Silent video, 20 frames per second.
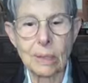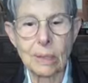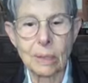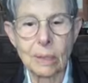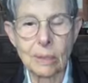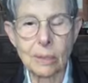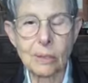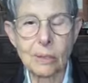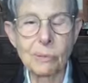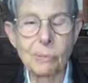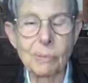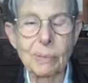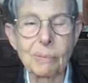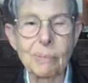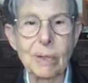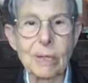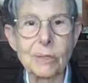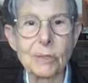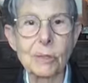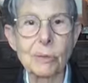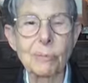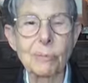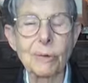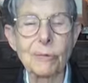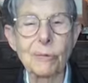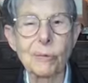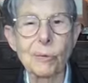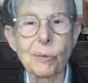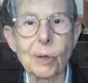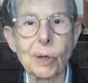This has been mentioned
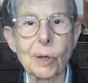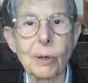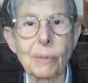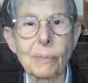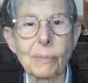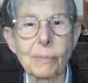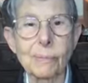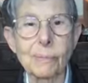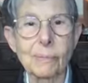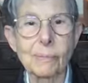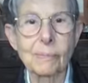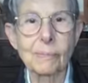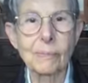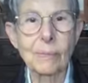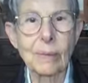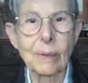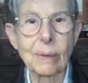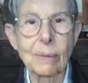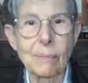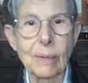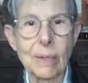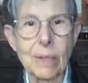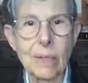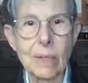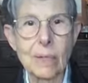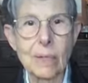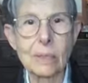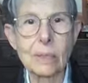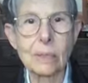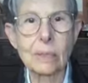before,
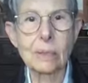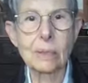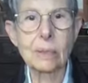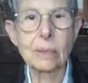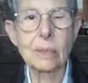because